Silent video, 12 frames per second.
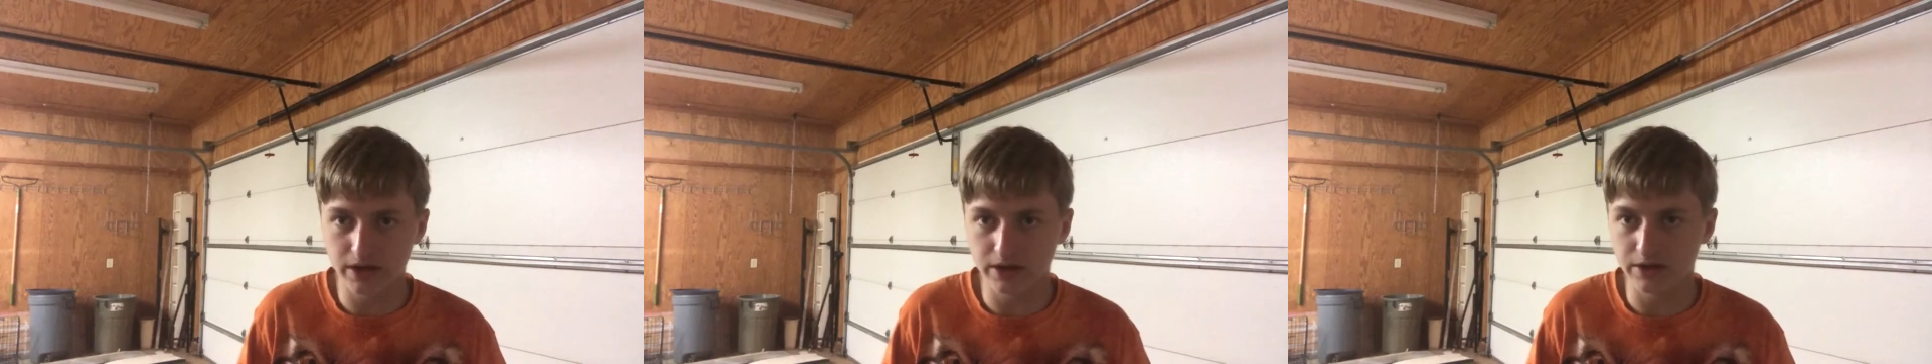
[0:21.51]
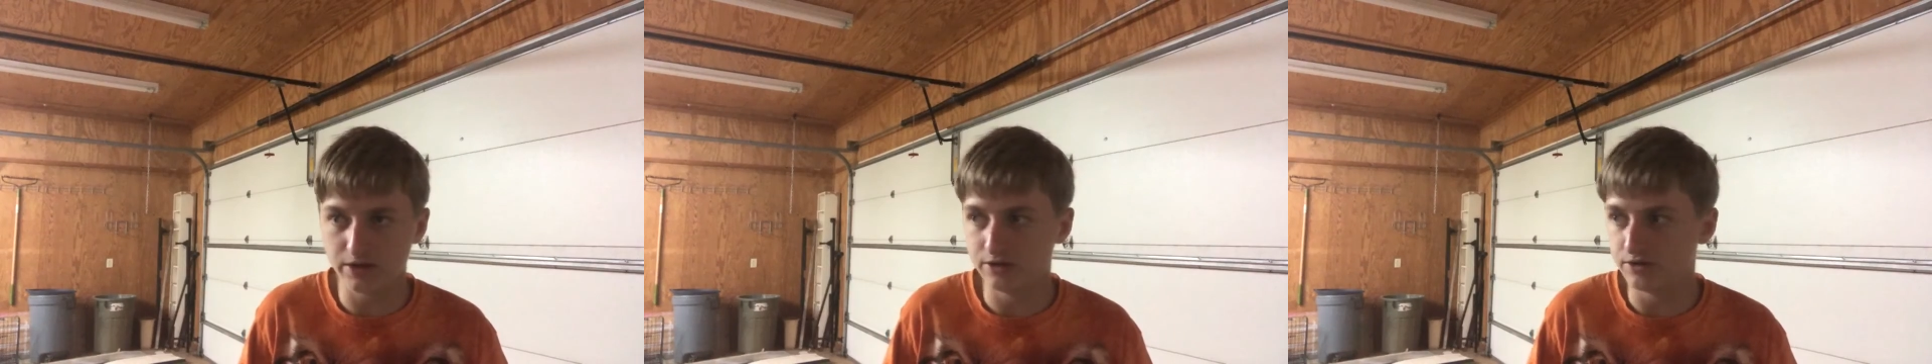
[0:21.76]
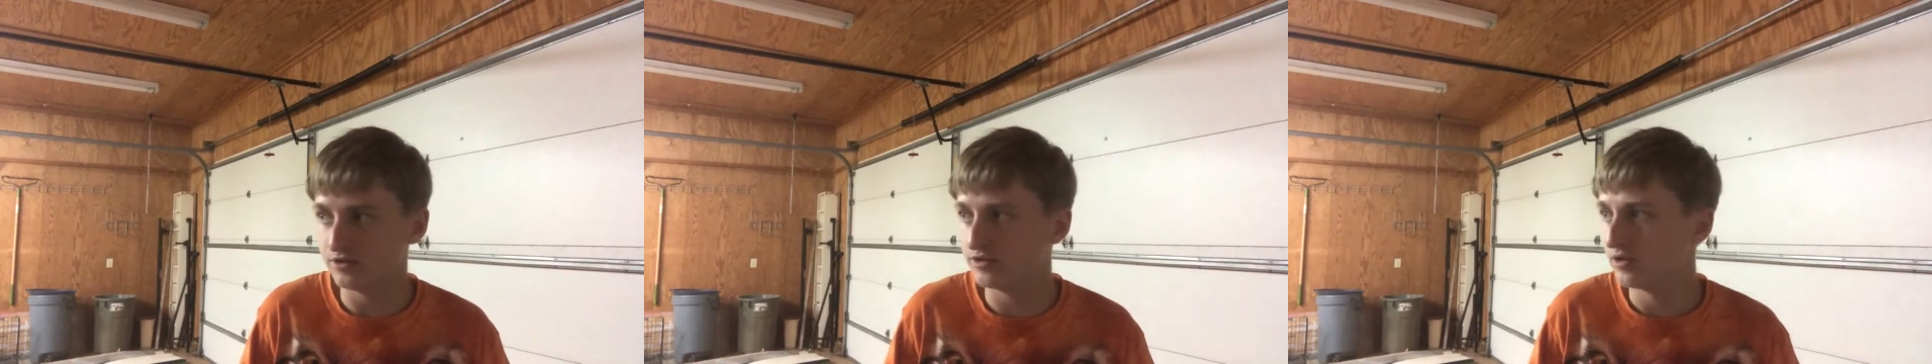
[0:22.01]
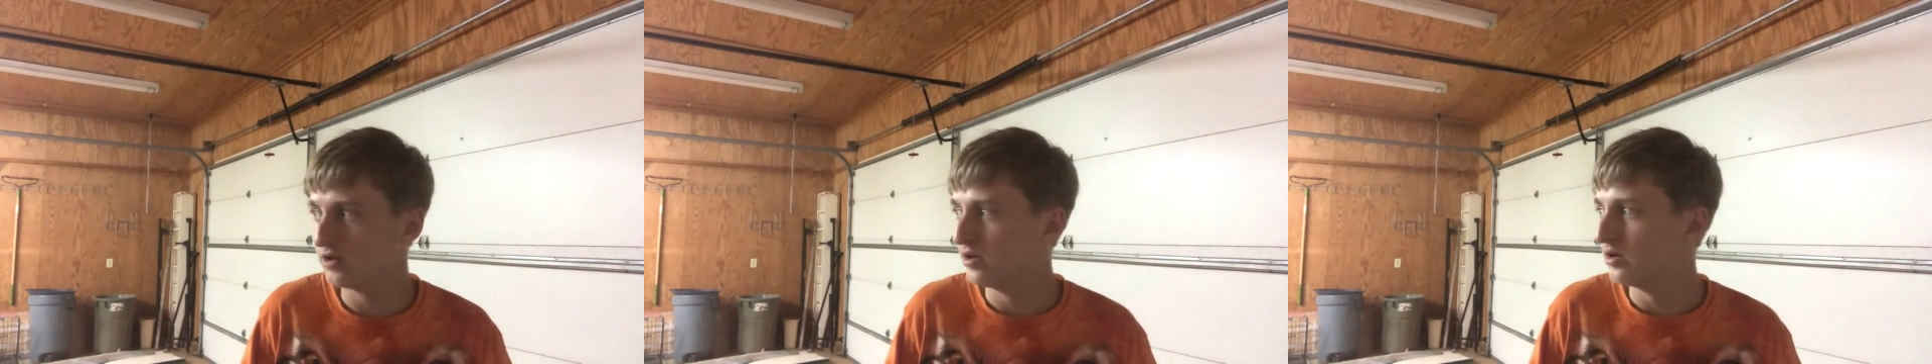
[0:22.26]
is
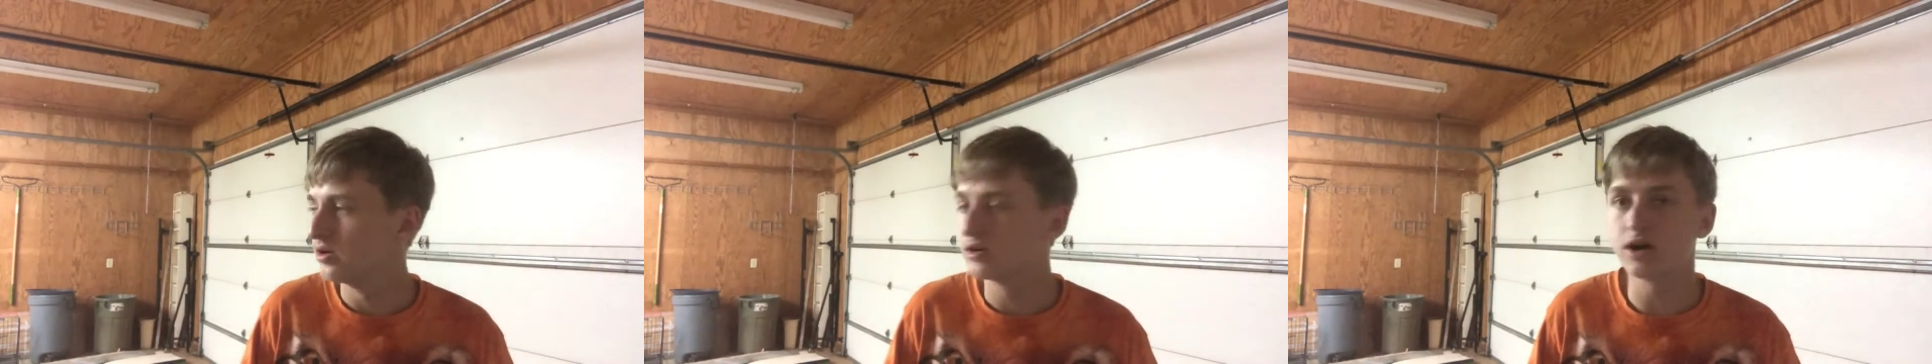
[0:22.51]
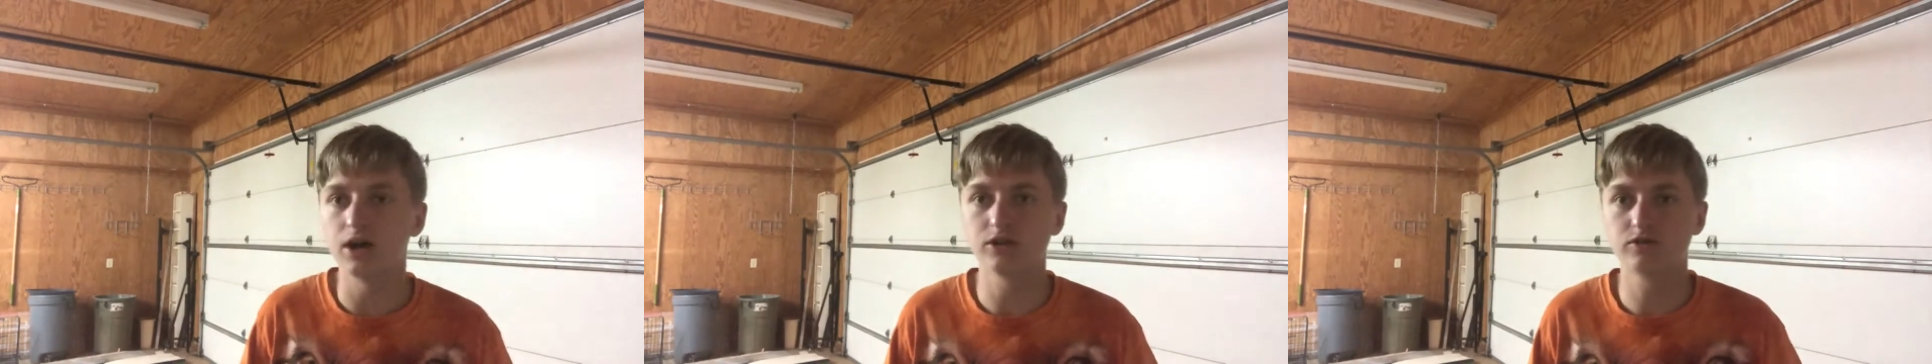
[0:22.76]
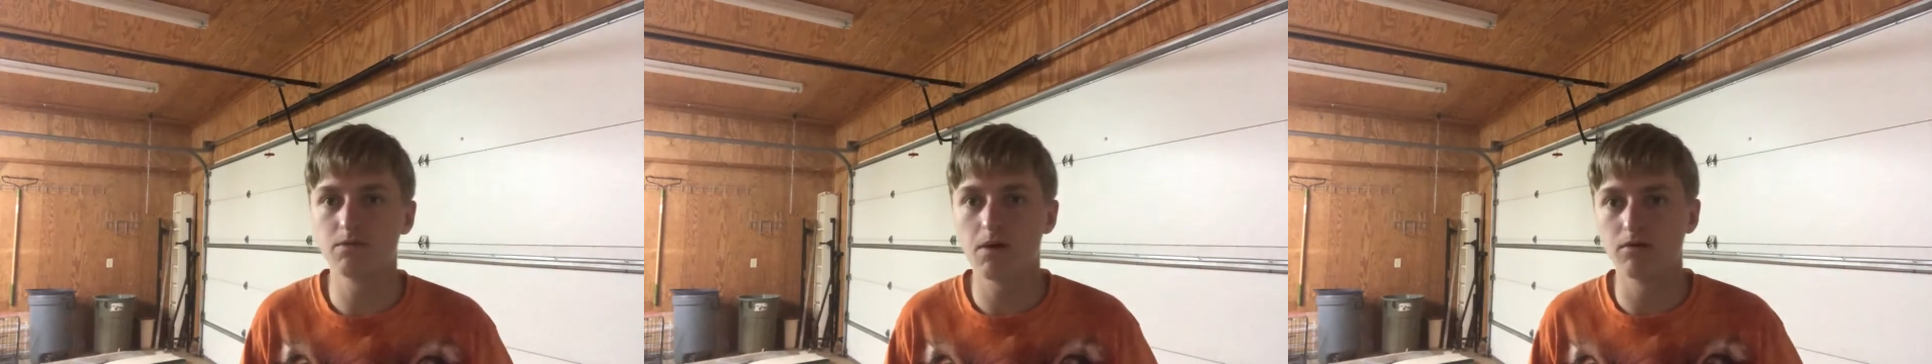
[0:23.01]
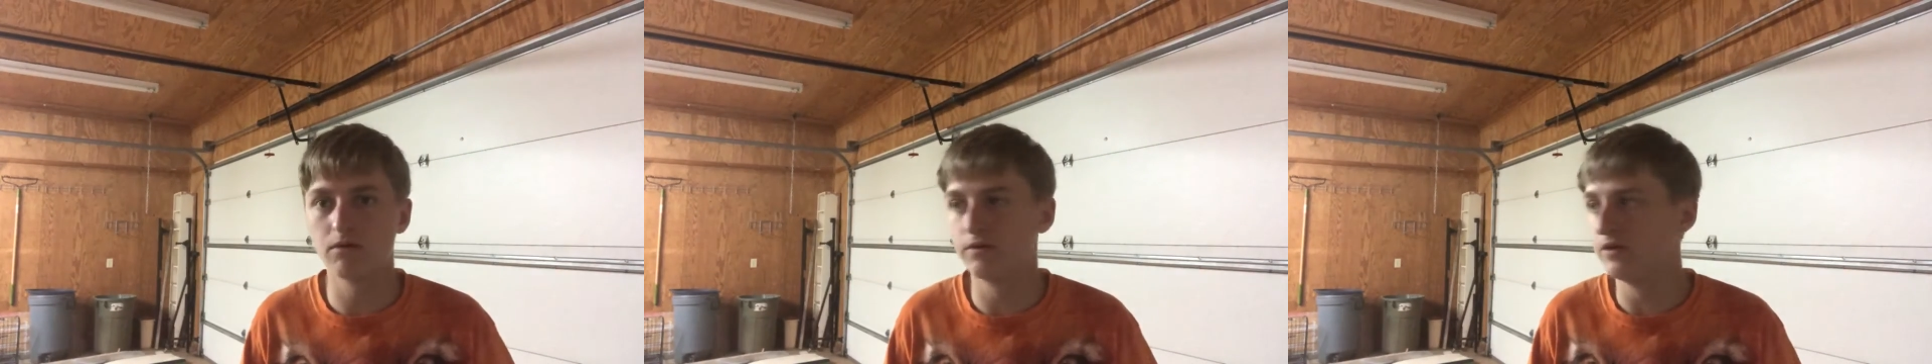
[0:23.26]
college
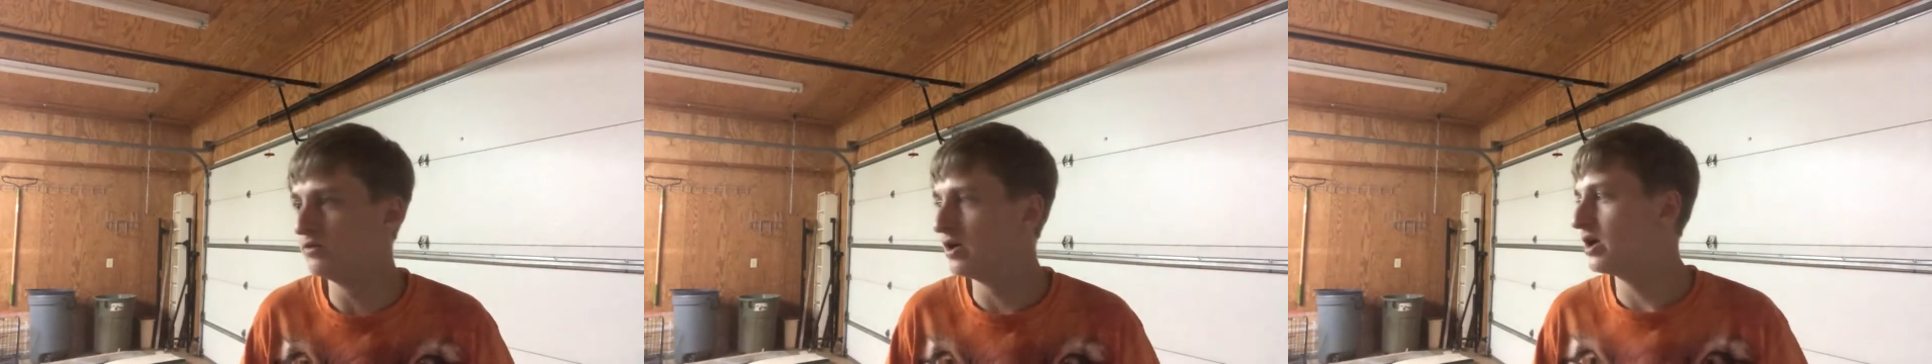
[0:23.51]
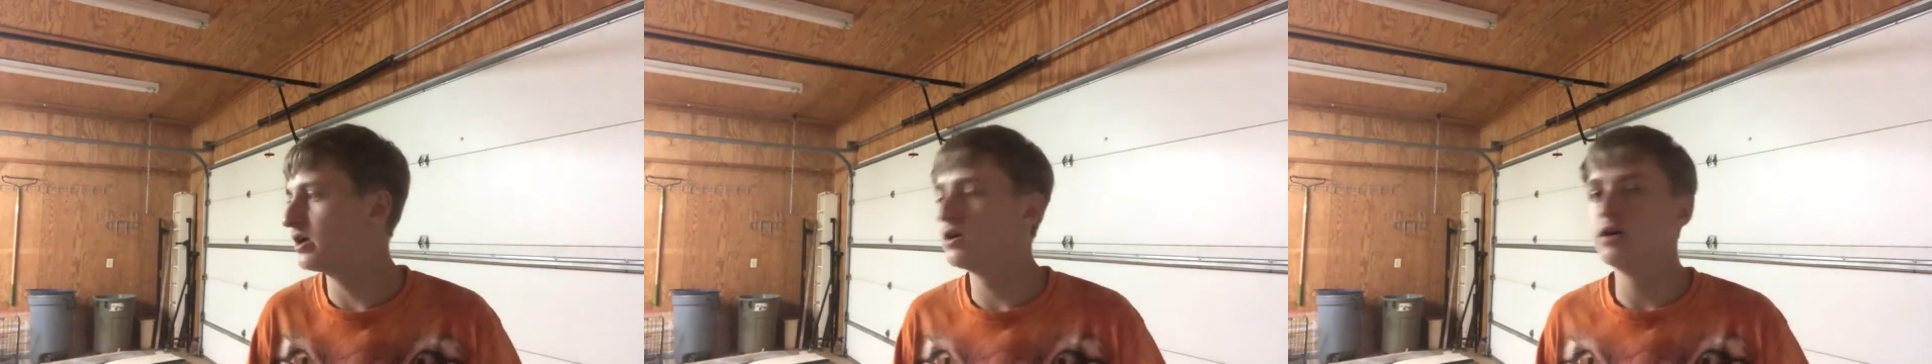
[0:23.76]
football review day.